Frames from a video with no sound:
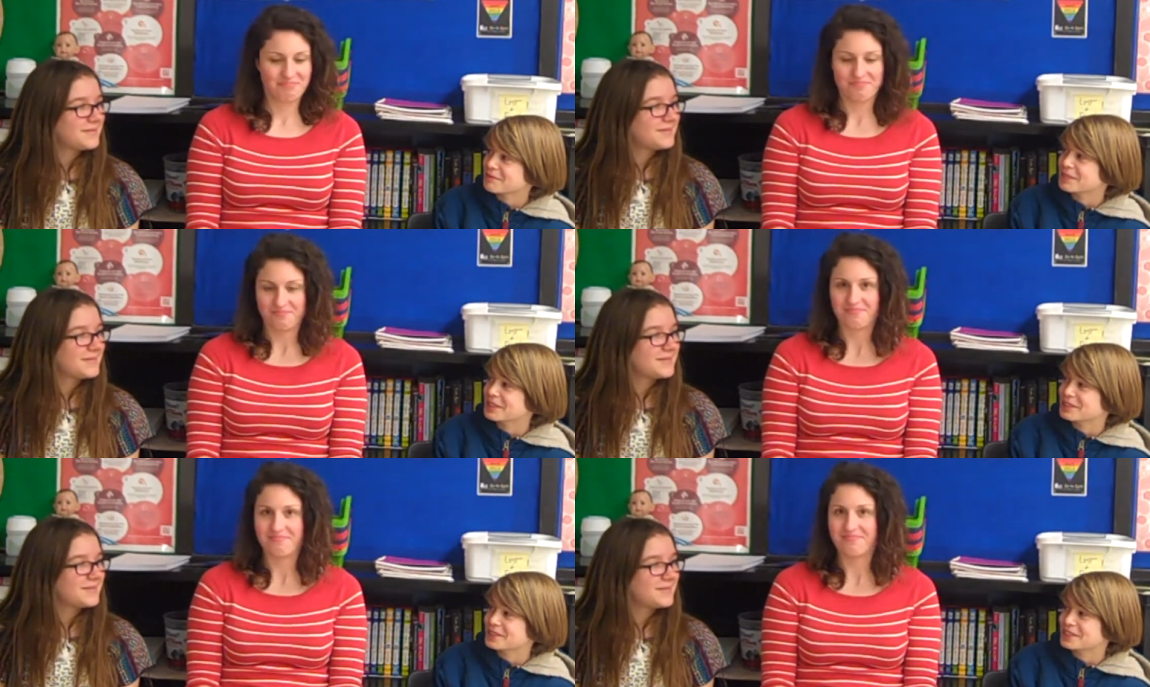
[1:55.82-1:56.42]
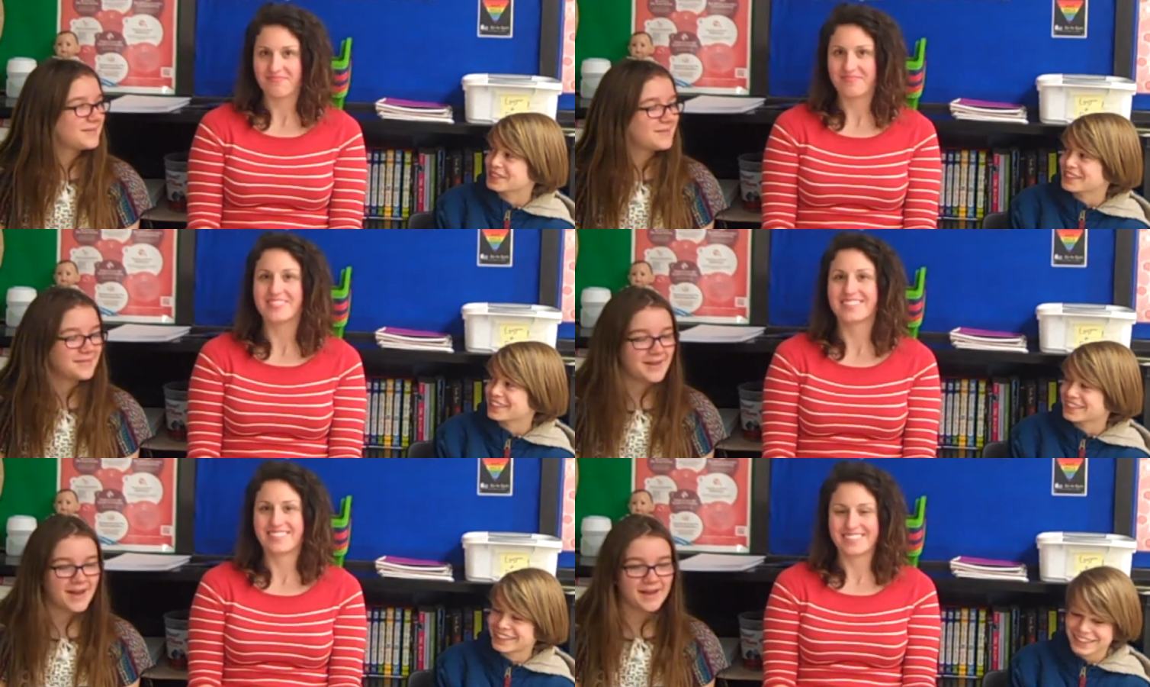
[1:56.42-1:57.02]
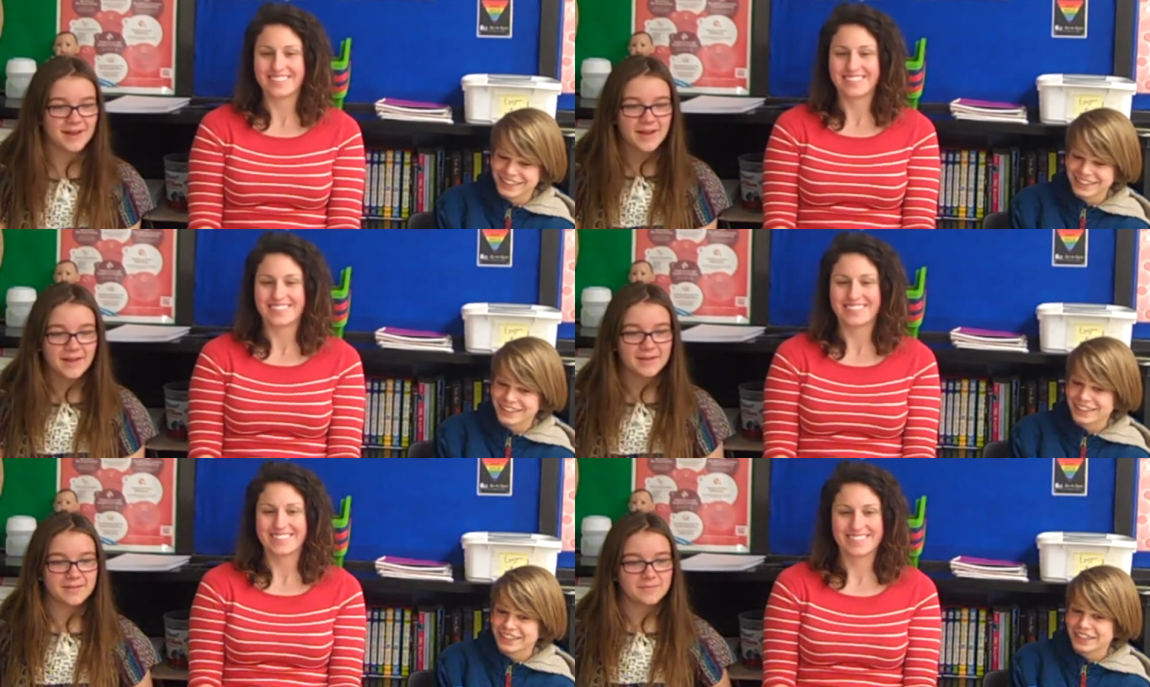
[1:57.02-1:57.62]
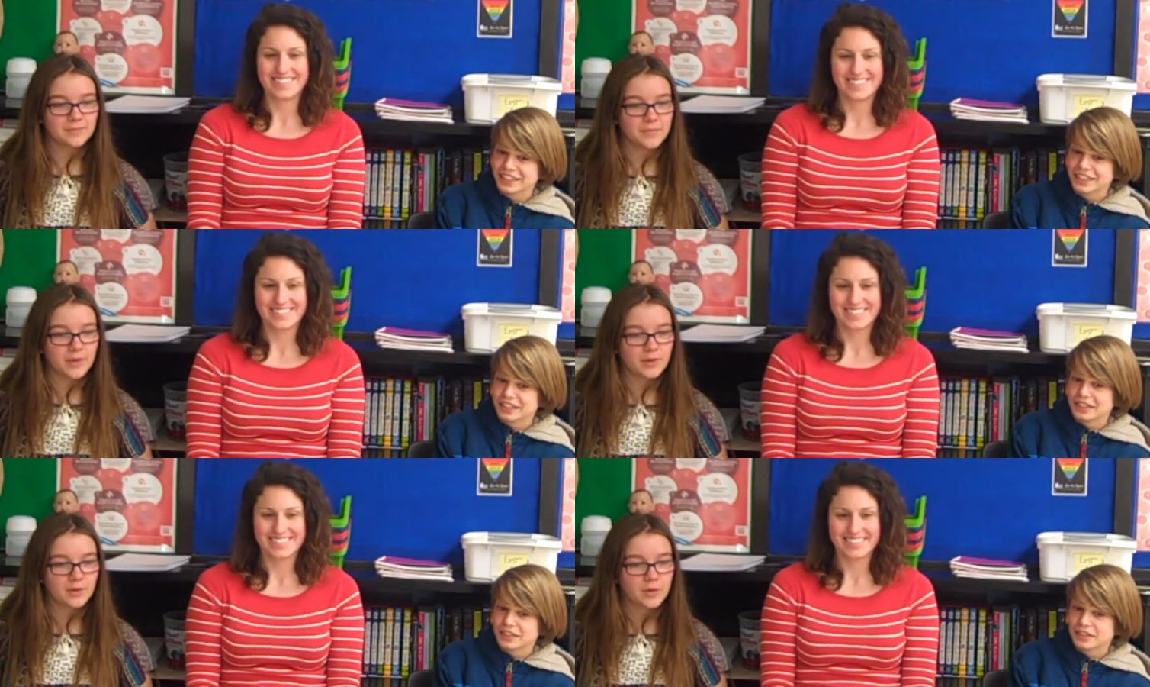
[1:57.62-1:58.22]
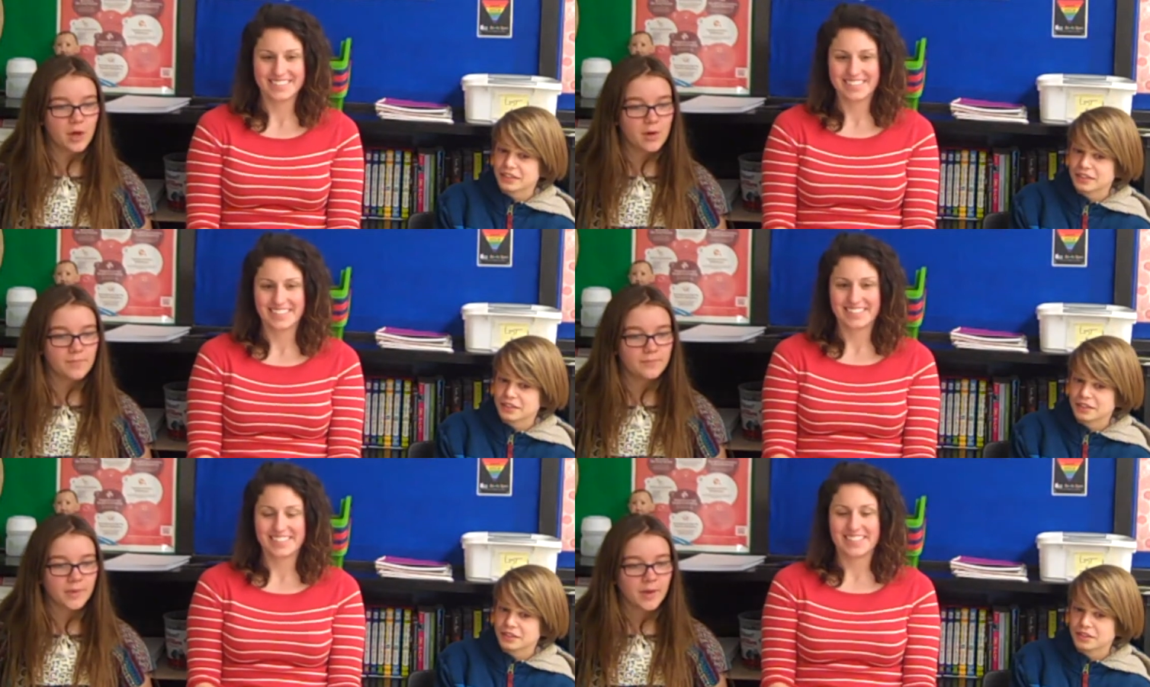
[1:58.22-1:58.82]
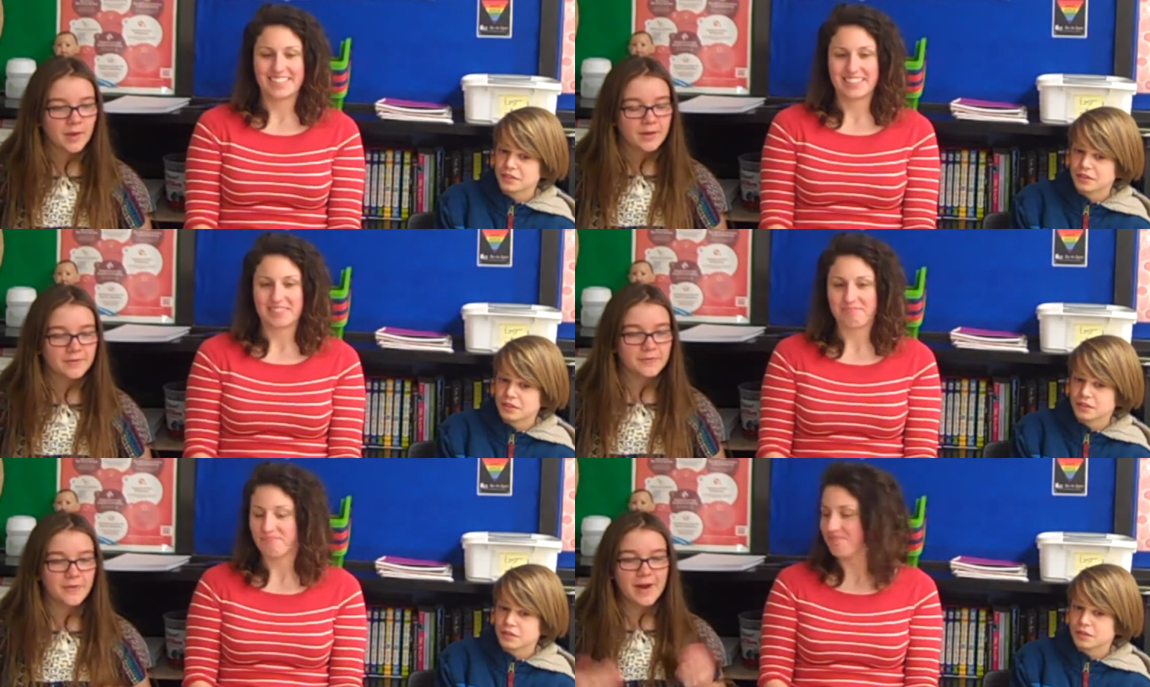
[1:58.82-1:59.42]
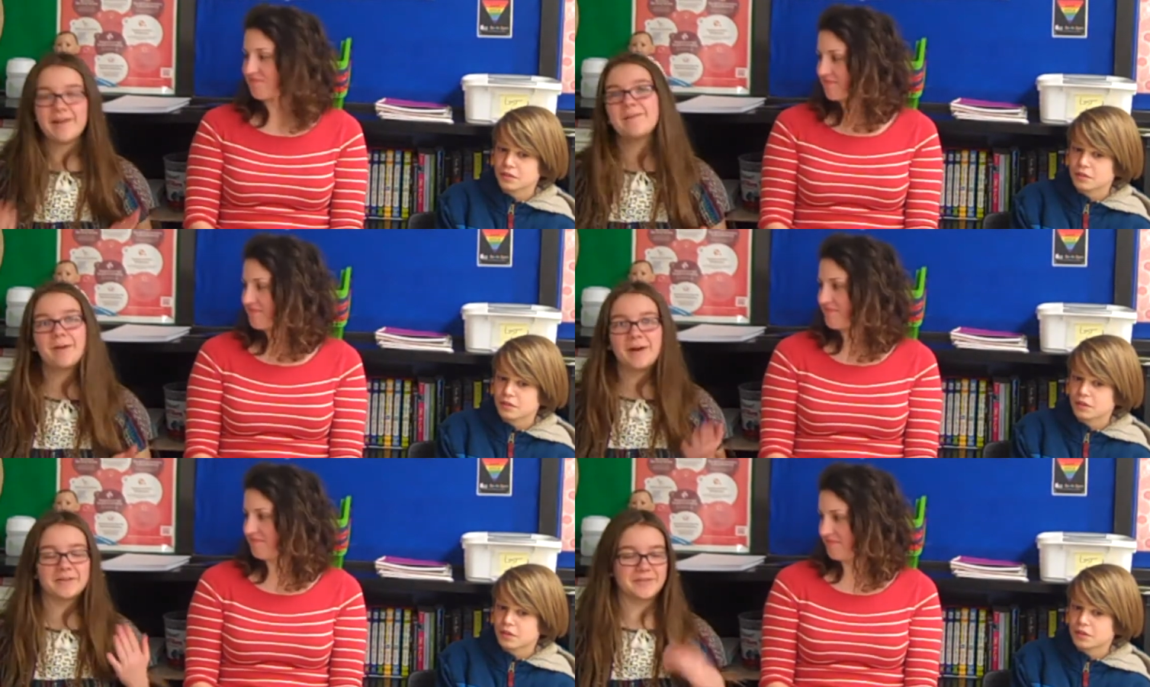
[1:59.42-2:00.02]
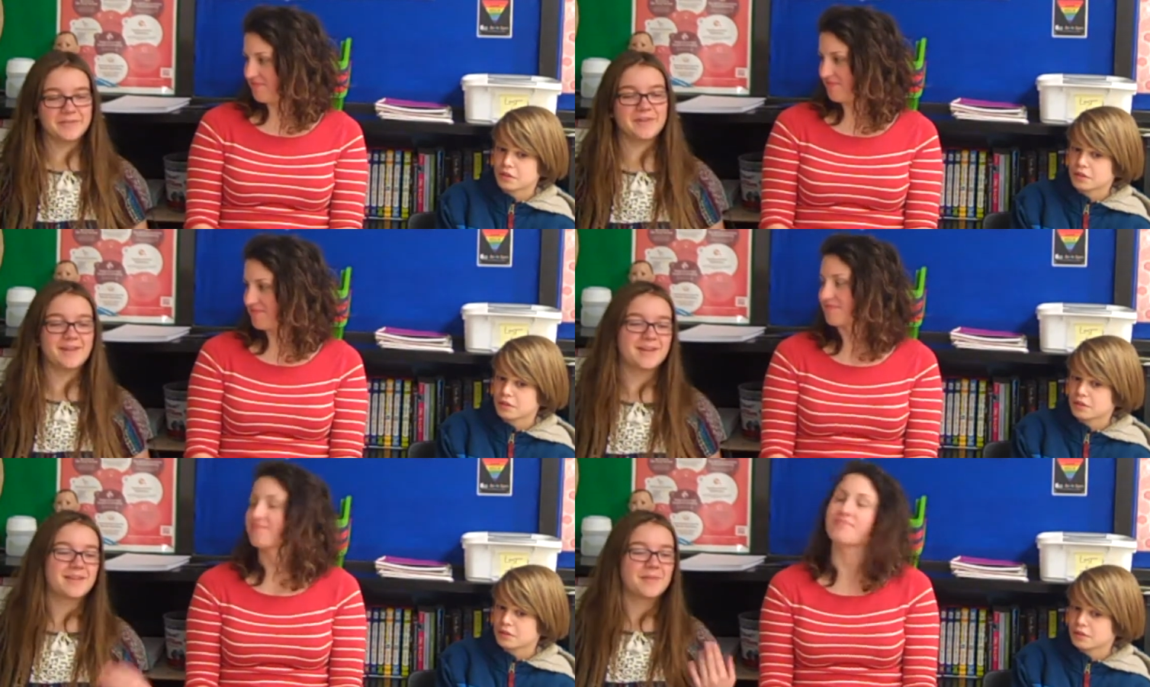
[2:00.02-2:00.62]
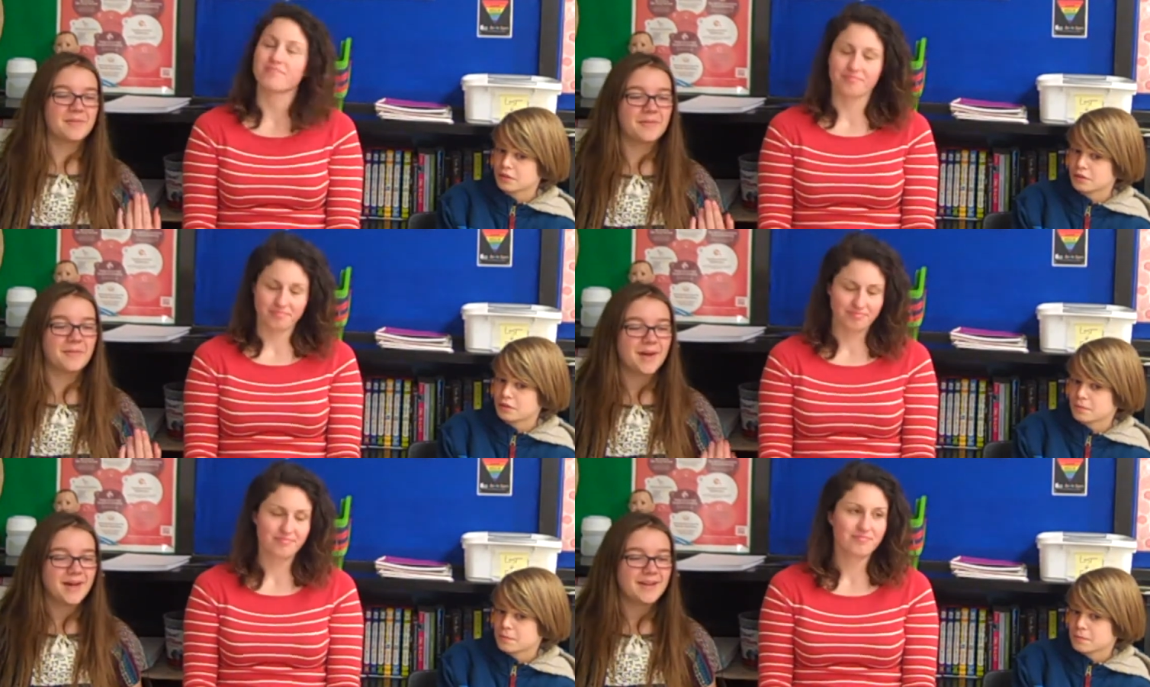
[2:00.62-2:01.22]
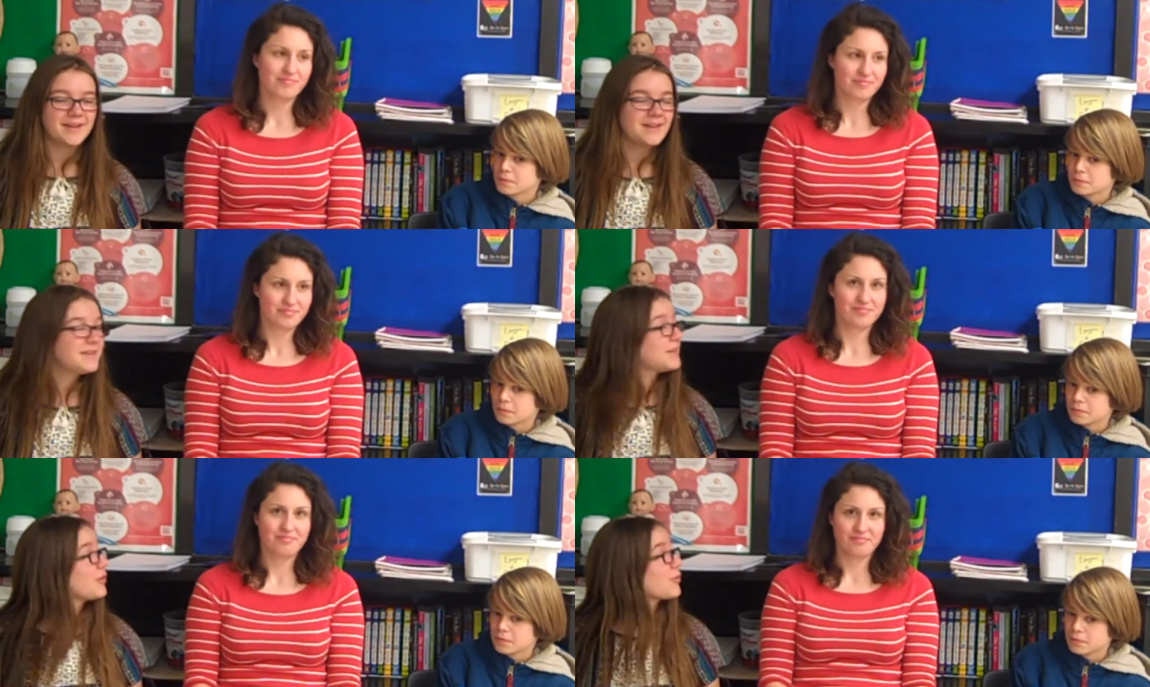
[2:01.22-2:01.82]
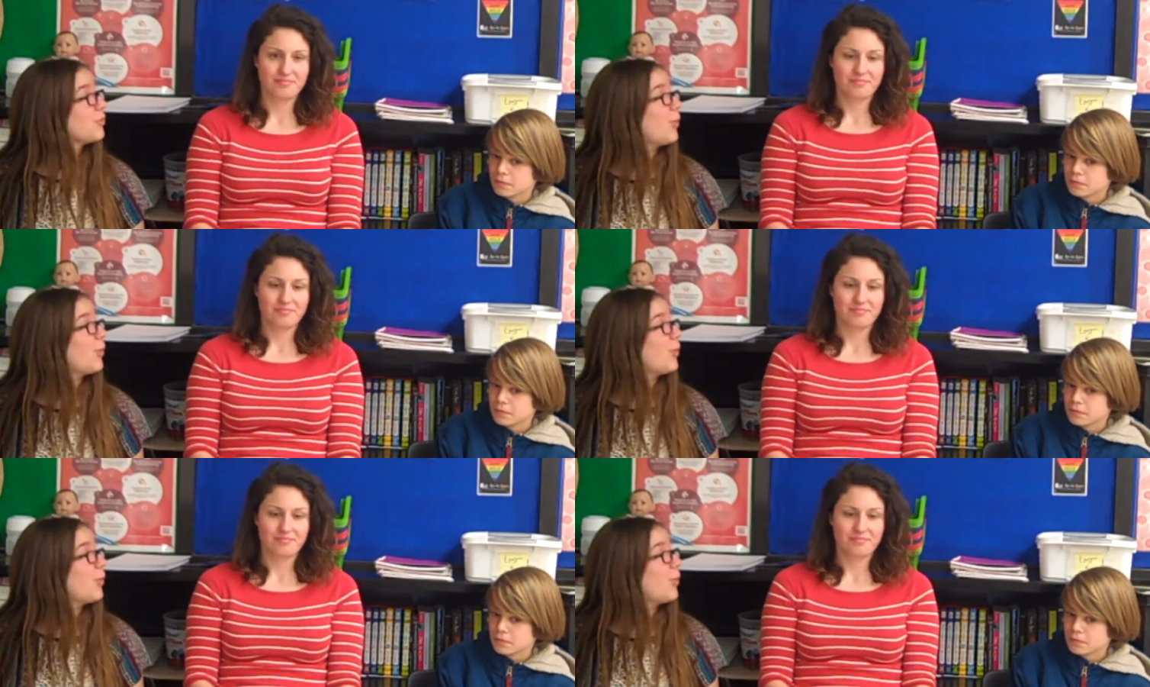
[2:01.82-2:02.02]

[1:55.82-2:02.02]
Speaker 1: Mm-hmm. Okay. so, for Harry Potter, of course, mm-hmm. is your